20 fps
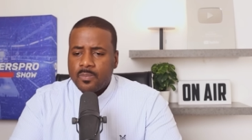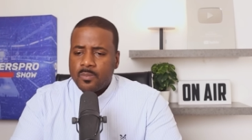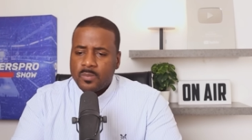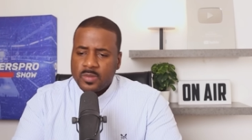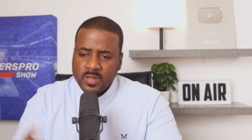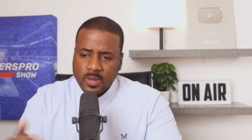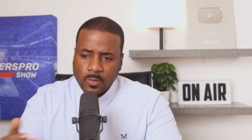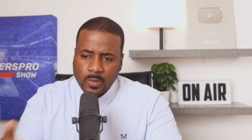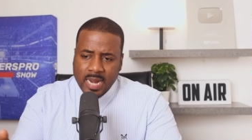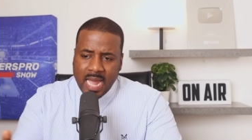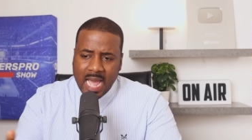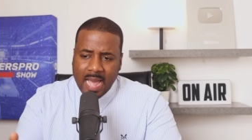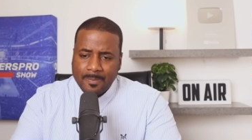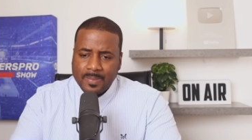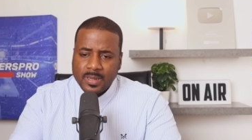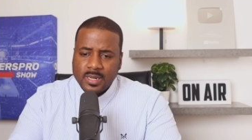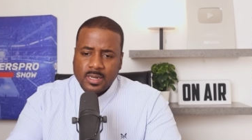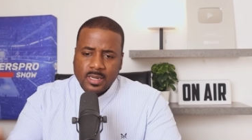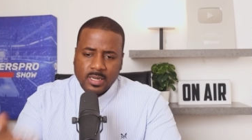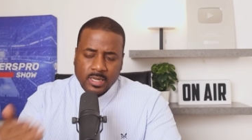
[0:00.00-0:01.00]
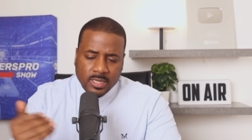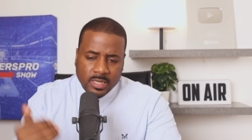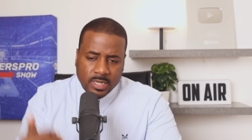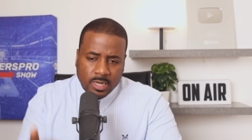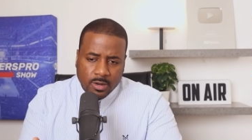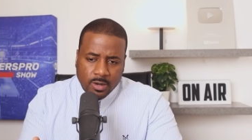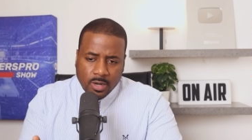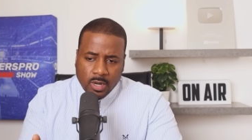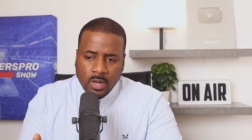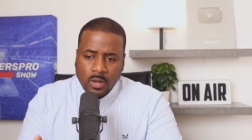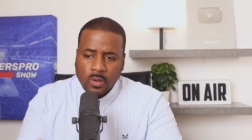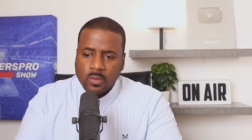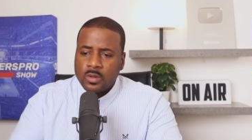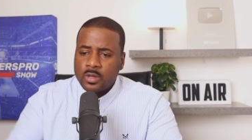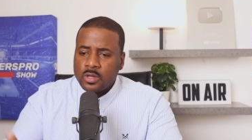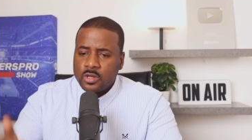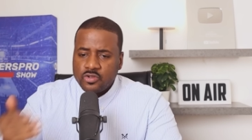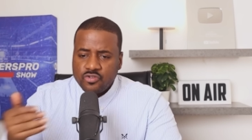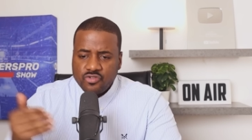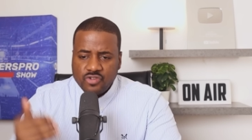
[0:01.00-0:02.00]
But then what happened a year ago?
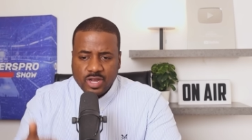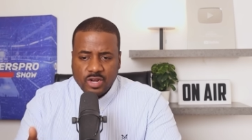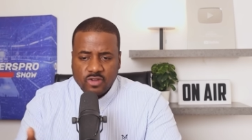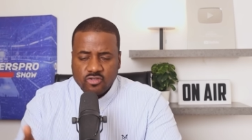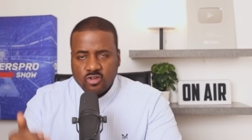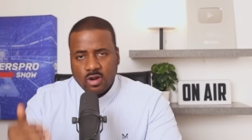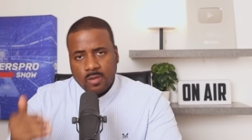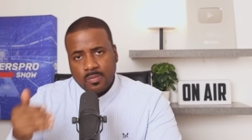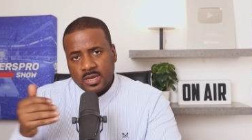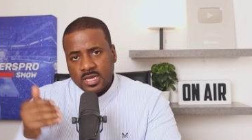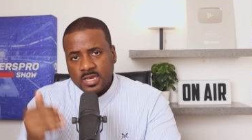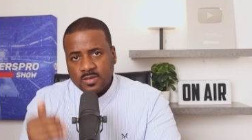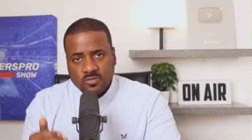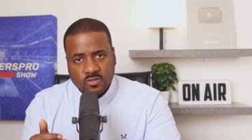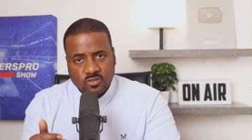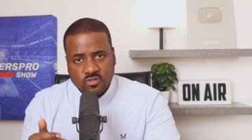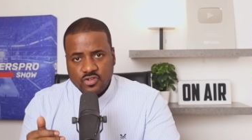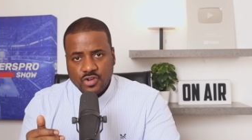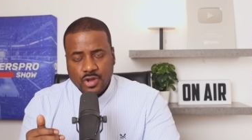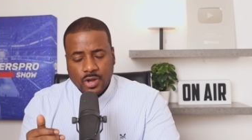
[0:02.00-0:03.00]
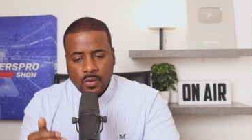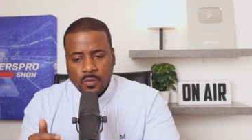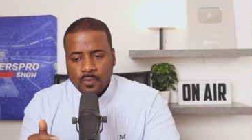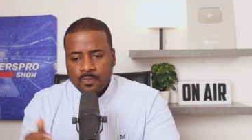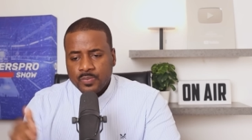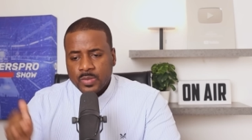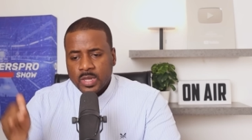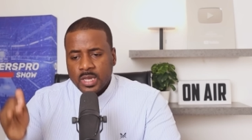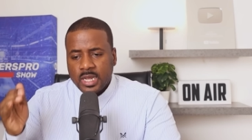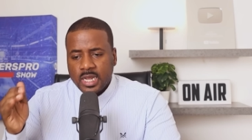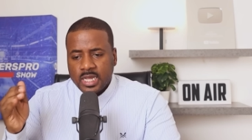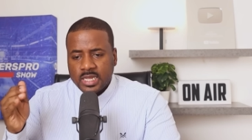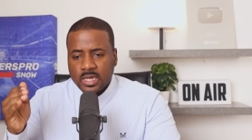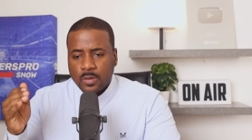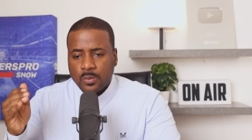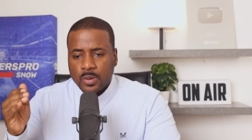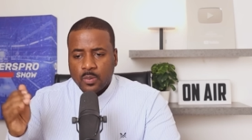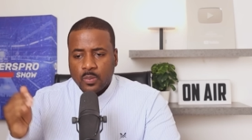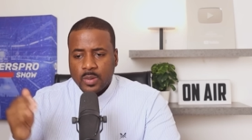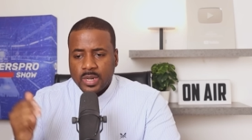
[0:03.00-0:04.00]
Shannon Sharp leaves the show, and
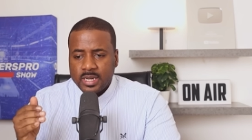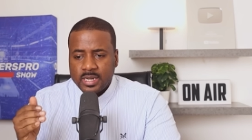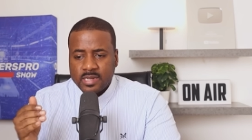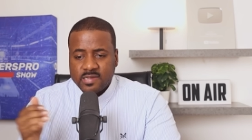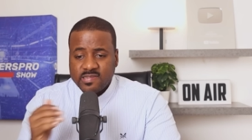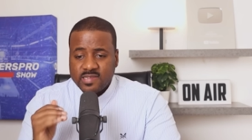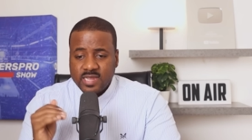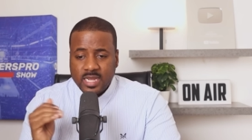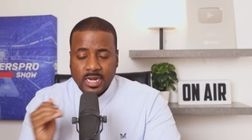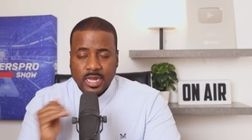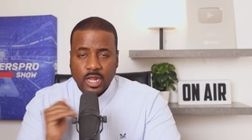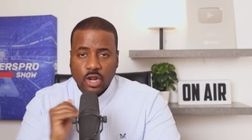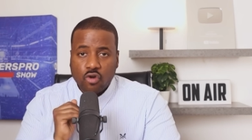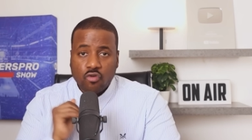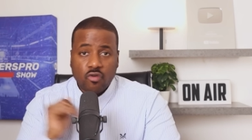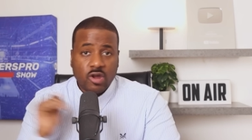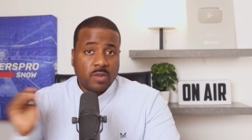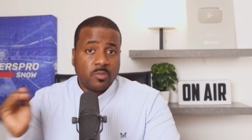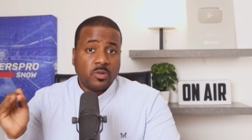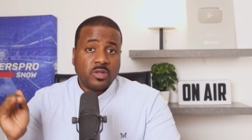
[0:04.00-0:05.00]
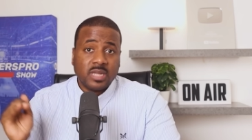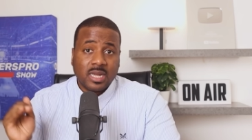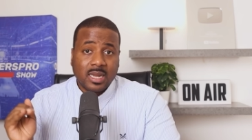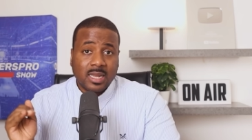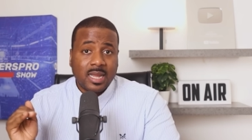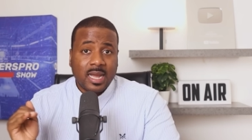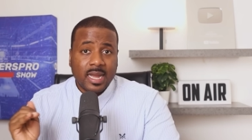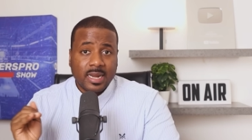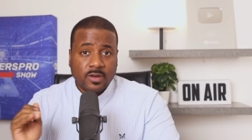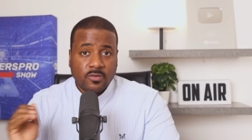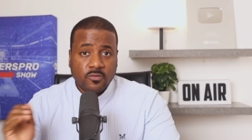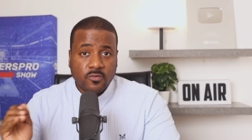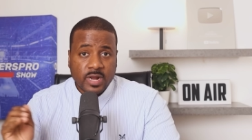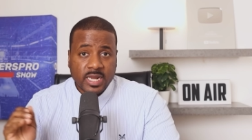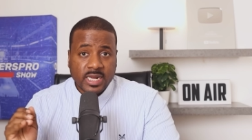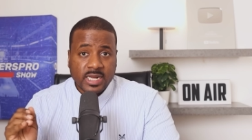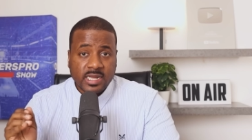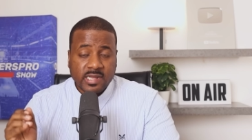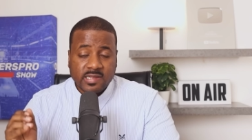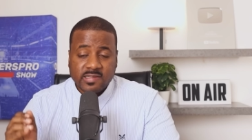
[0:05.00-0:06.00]
then we witness an incredible decline in
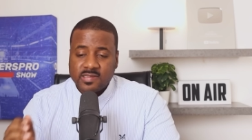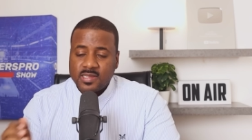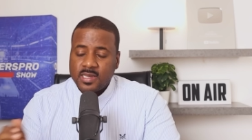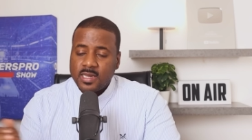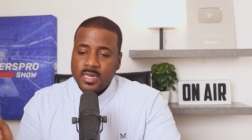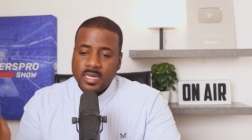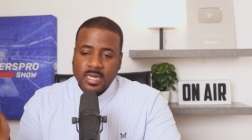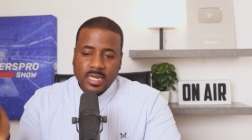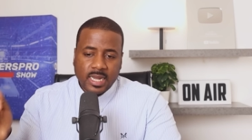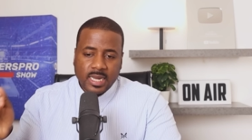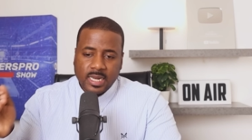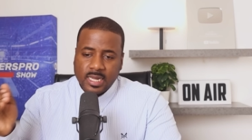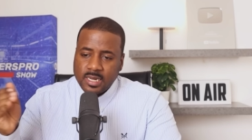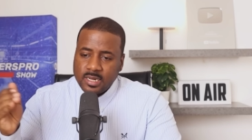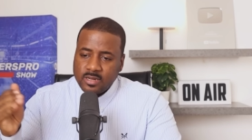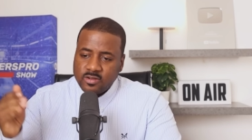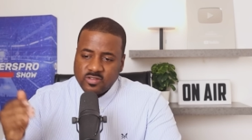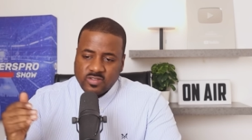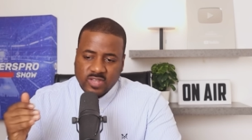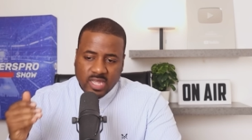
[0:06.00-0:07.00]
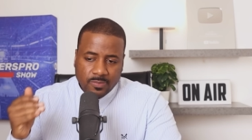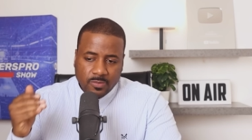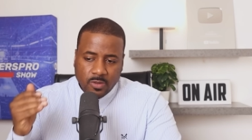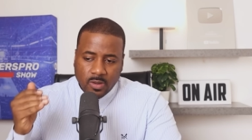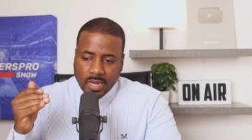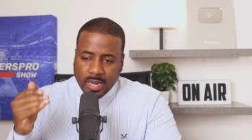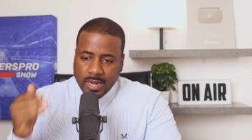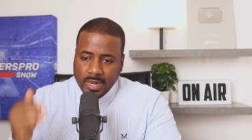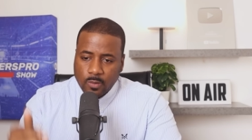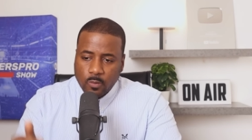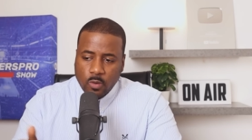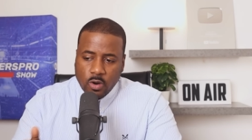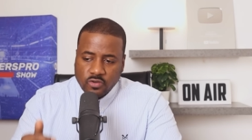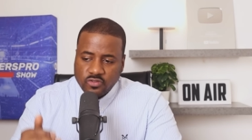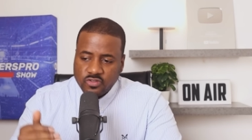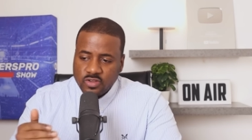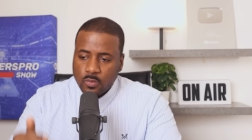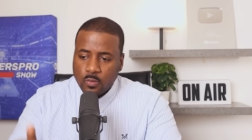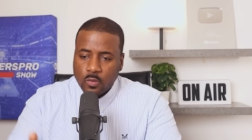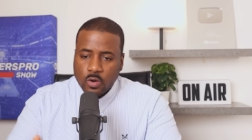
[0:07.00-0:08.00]
ratings, and then it just kept on getting
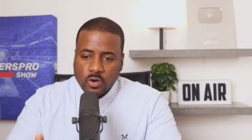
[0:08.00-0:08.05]
worse and